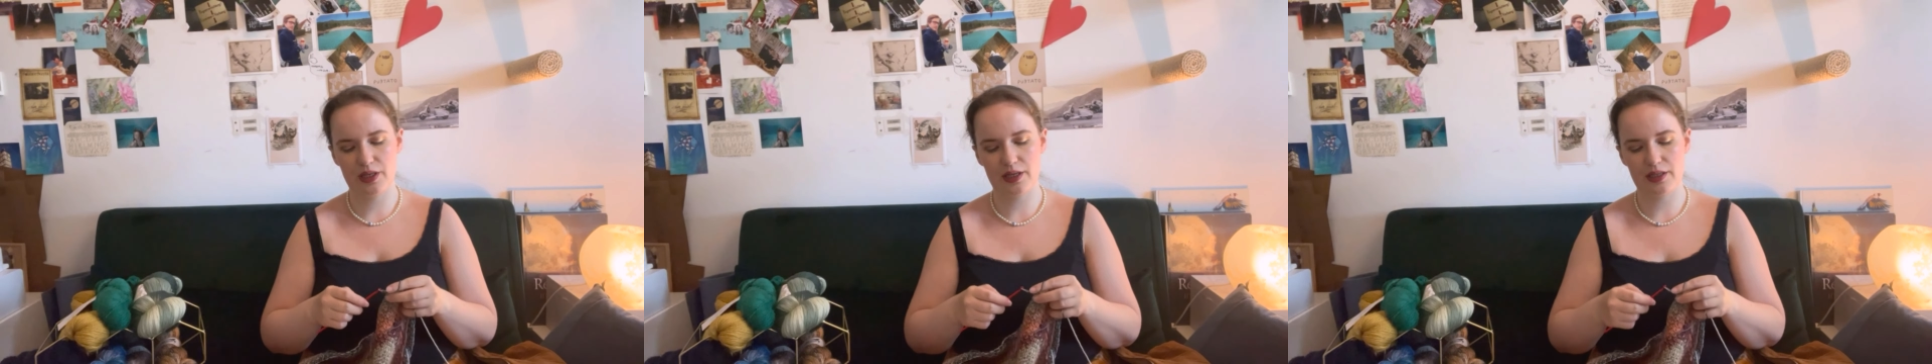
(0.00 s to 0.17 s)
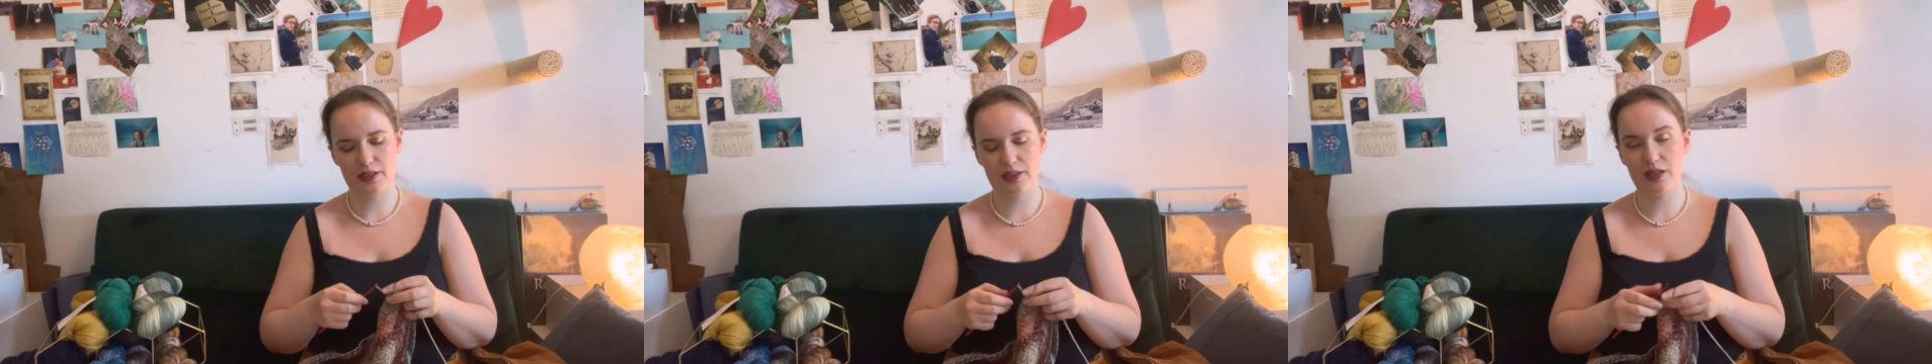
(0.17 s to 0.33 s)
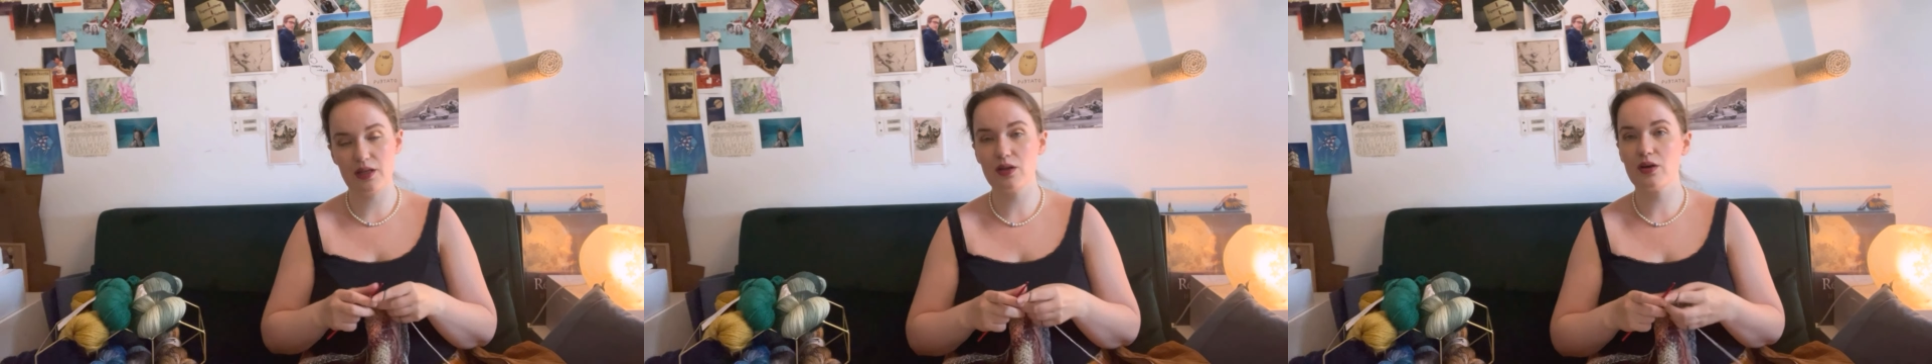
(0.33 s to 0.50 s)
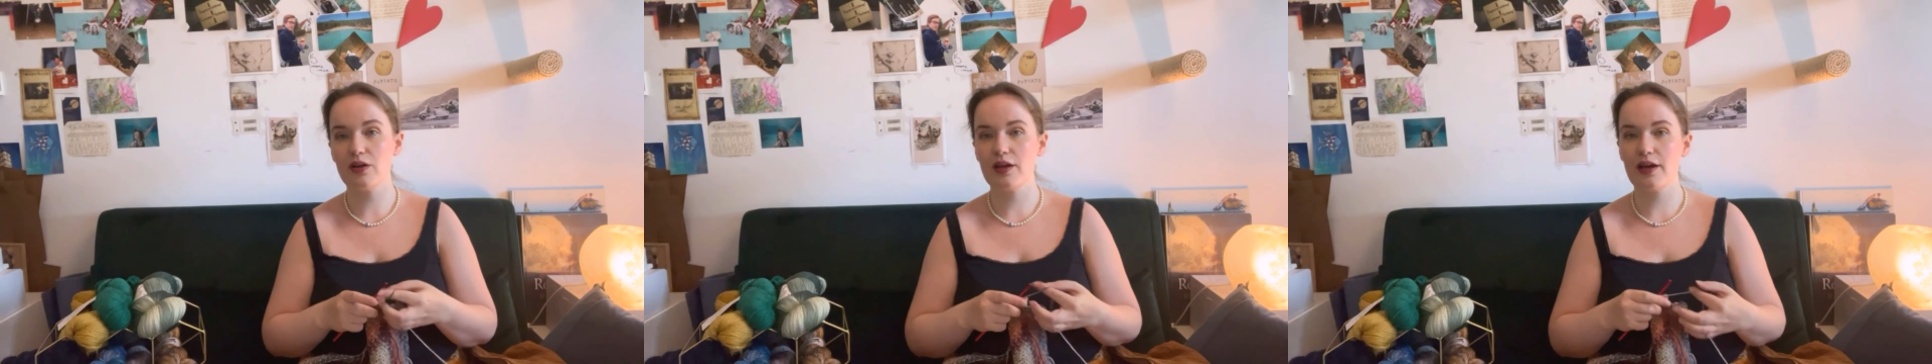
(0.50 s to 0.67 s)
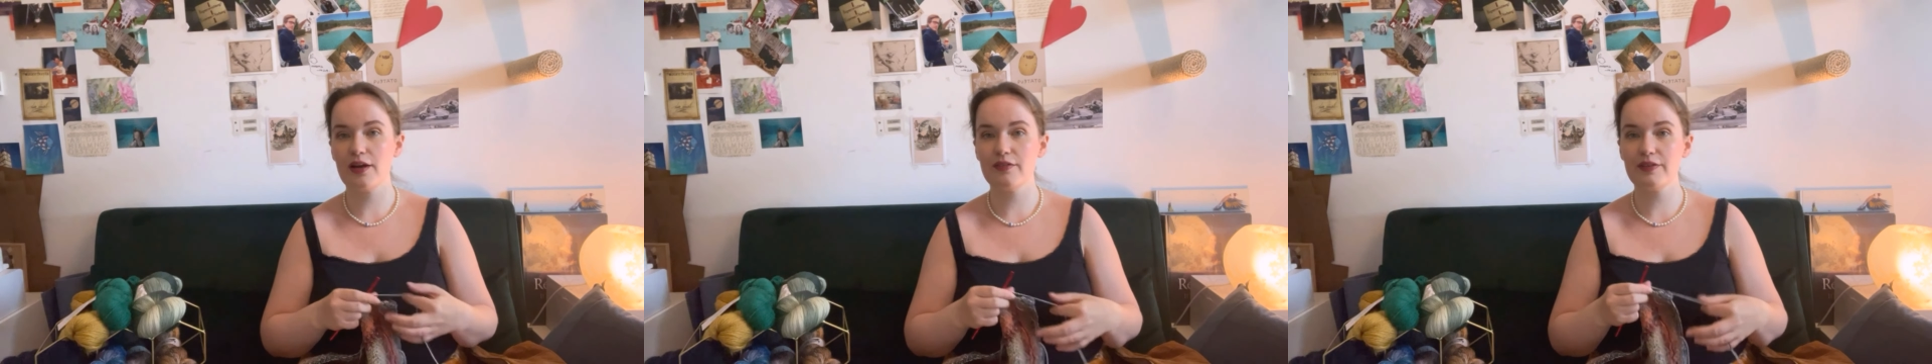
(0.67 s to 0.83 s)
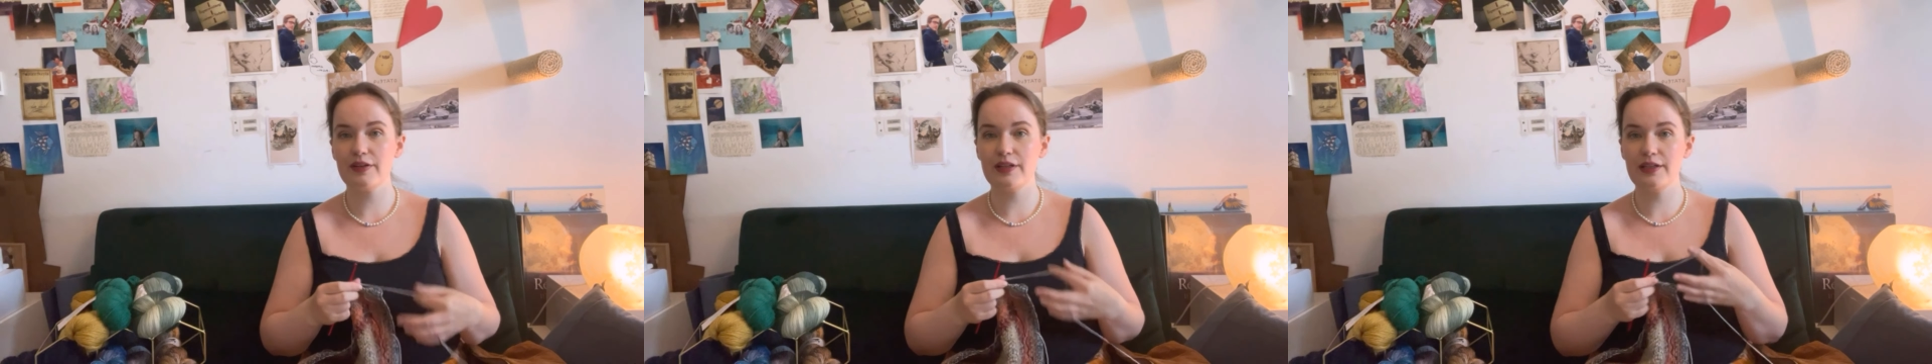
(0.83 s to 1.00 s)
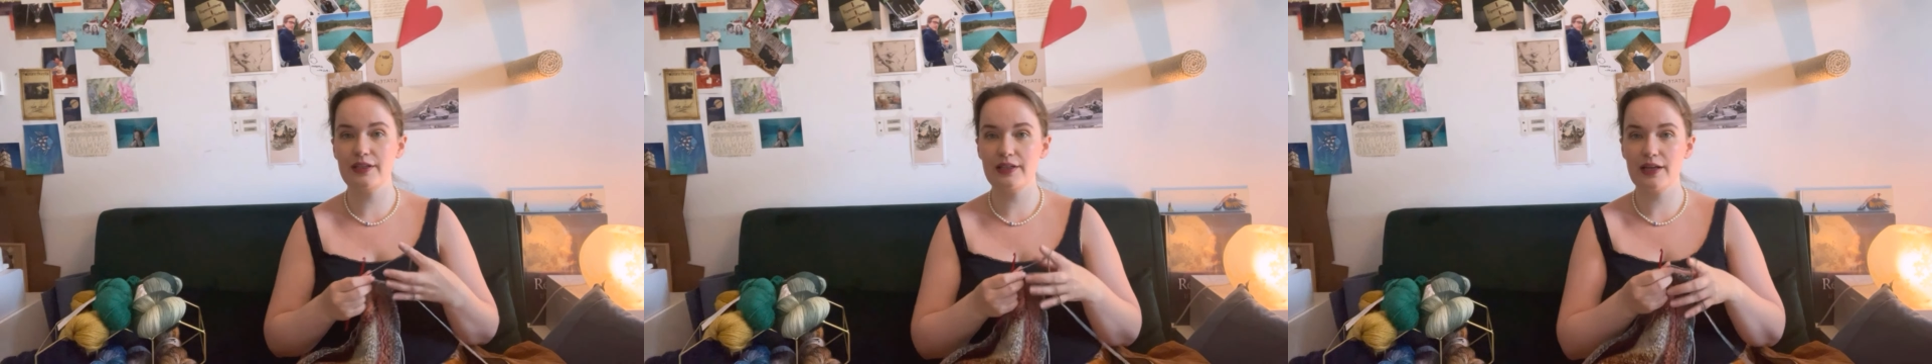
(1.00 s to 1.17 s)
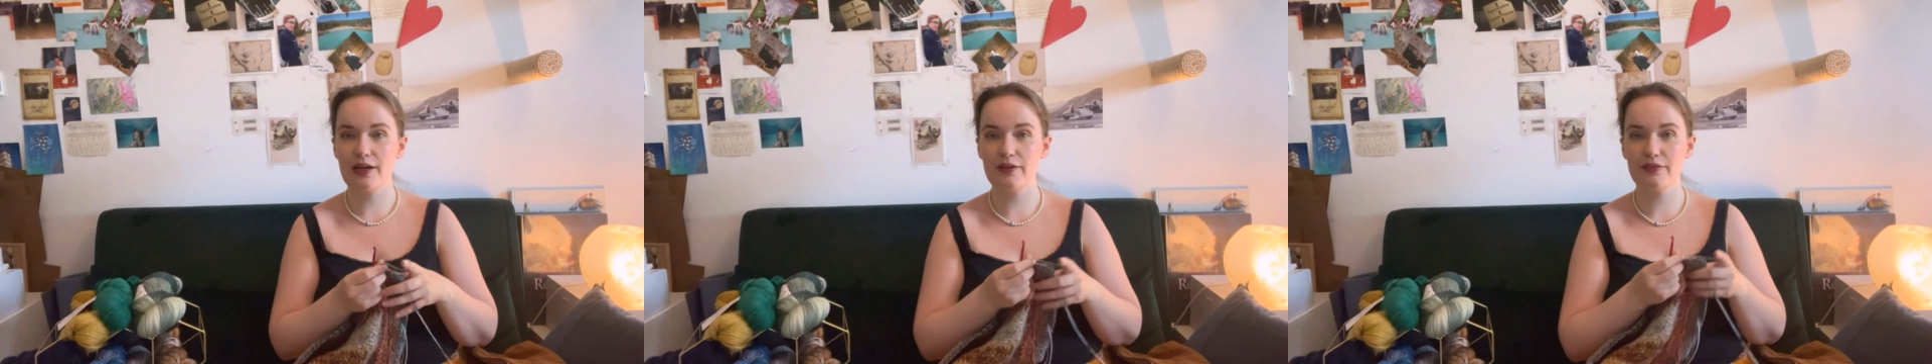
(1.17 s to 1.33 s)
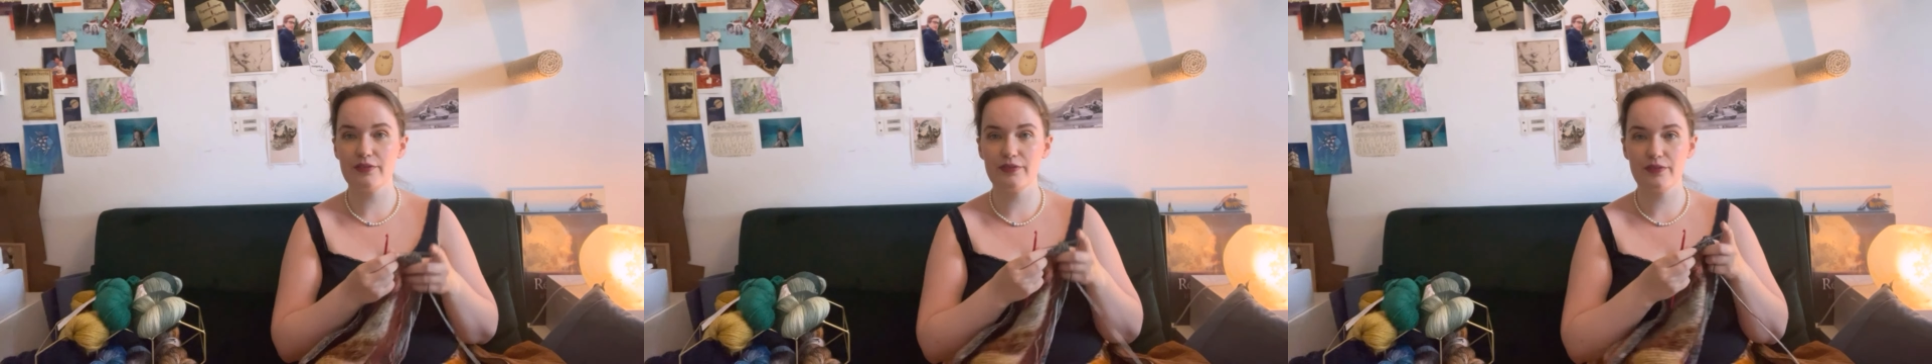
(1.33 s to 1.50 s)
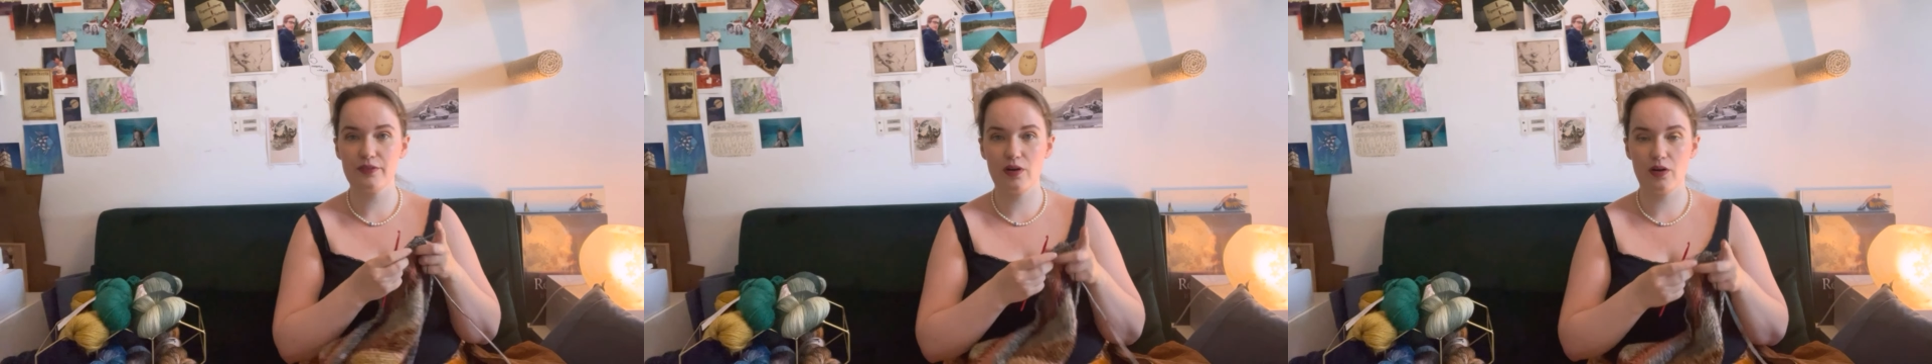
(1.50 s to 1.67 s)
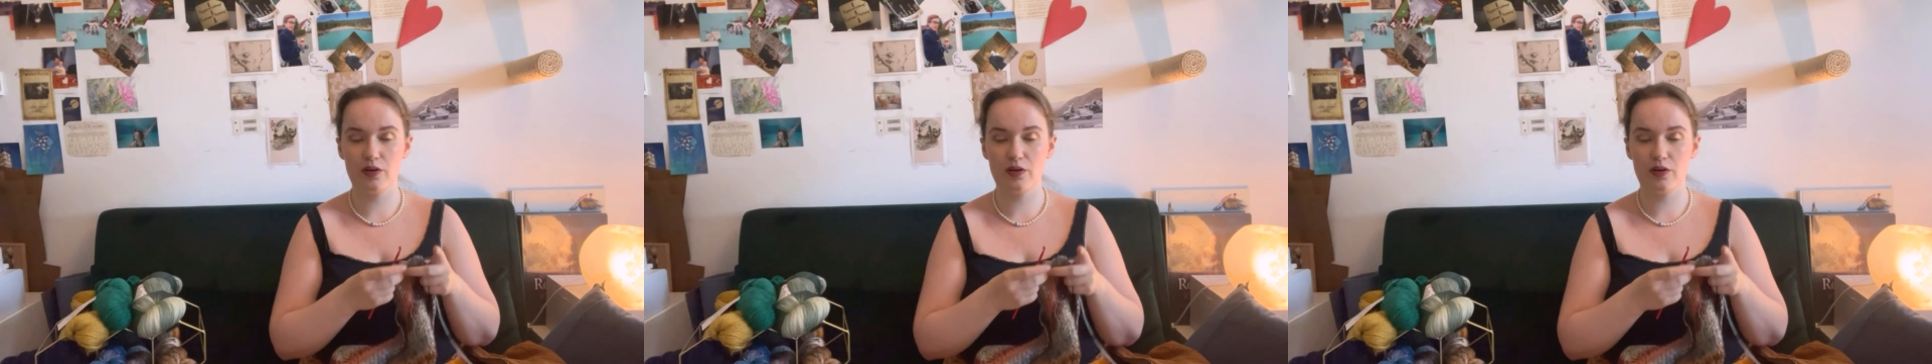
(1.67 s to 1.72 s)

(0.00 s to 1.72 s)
I did not have enough